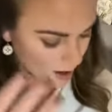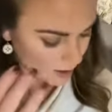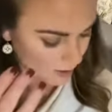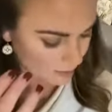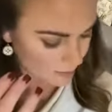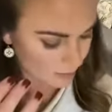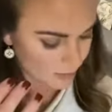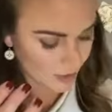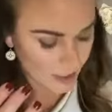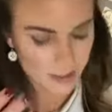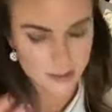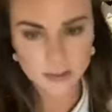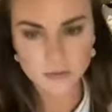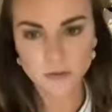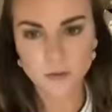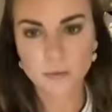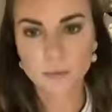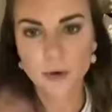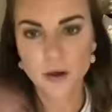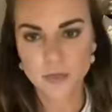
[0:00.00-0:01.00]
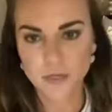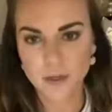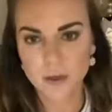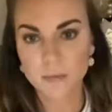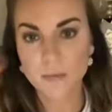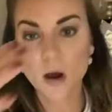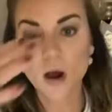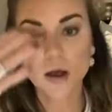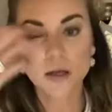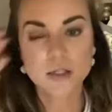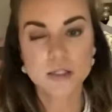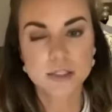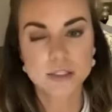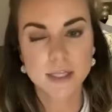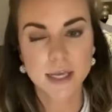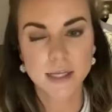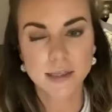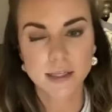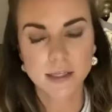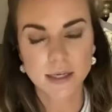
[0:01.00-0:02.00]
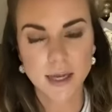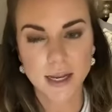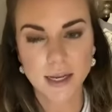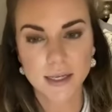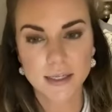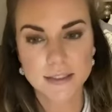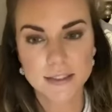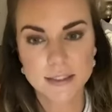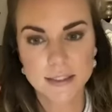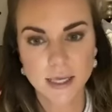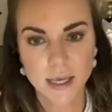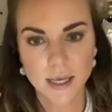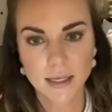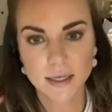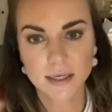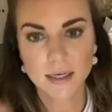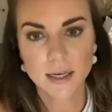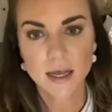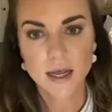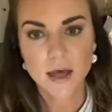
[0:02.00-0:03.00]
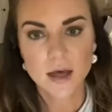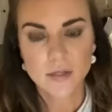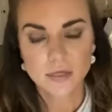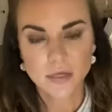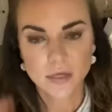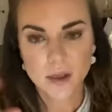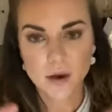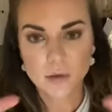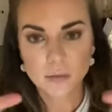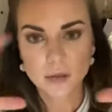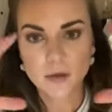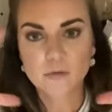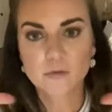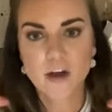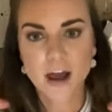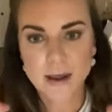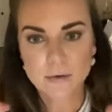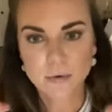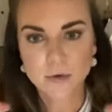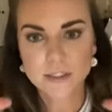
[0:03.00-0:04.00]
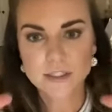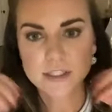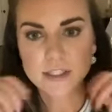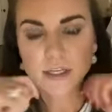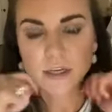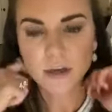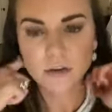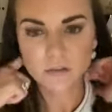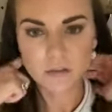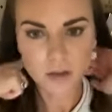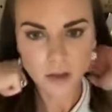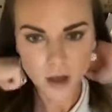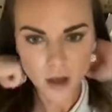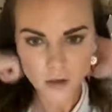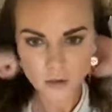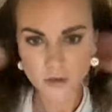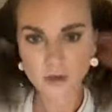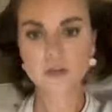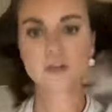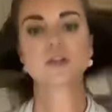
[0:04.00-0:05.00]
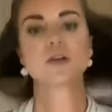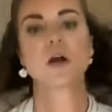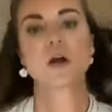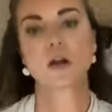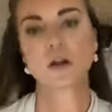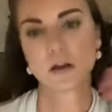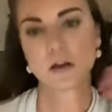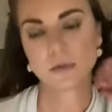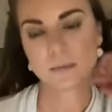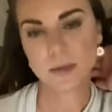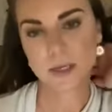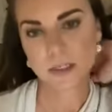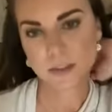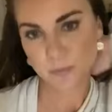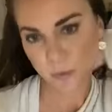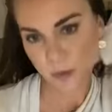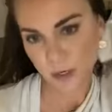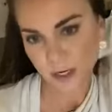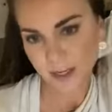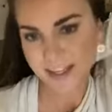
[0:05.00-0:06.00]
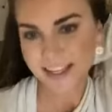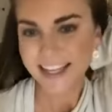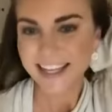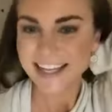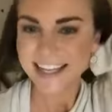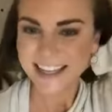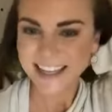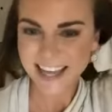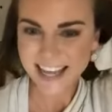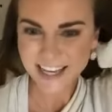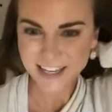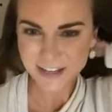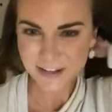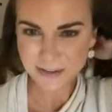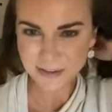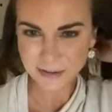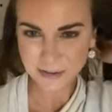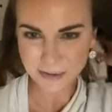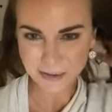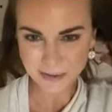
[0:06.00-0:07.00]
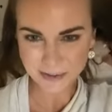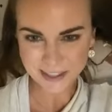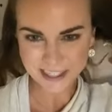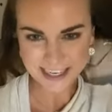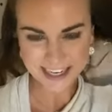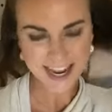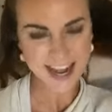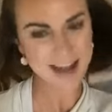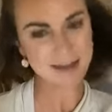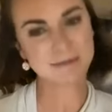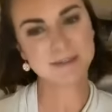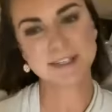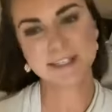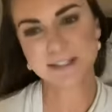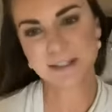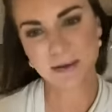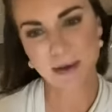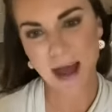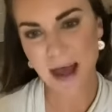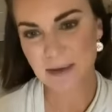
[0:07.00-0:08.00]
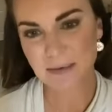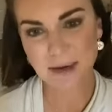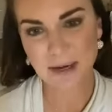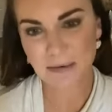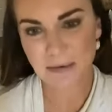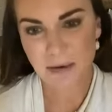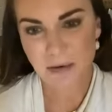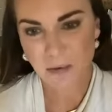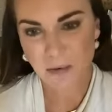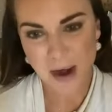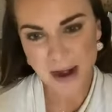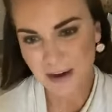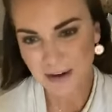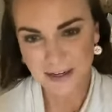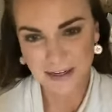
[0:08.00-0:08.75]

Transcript: because if you put them on just like the naked skin, the vibrancy of the colors aren't going to be as pretty. Thank you, Lori. I'm just so happy to be wearing a